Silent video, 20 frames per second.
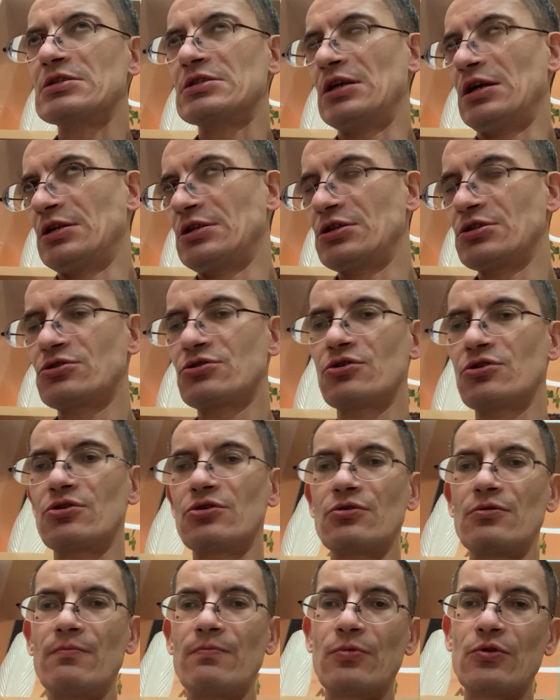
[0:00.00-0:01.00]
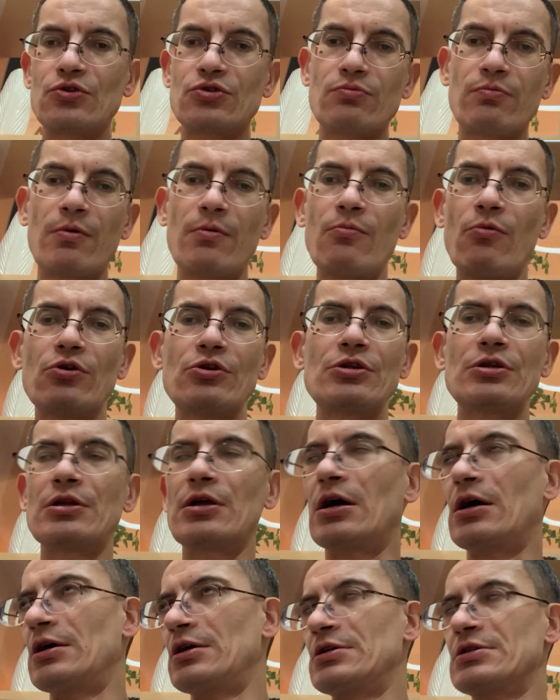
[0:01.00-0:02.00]
started to be
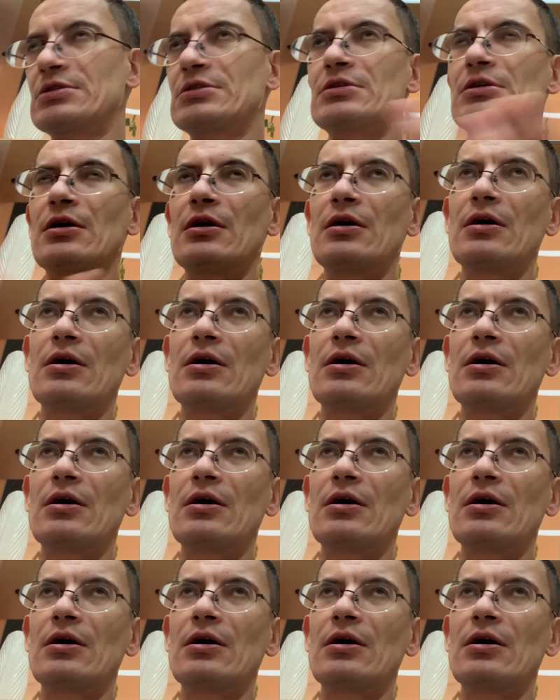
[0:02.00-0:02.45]
modernized.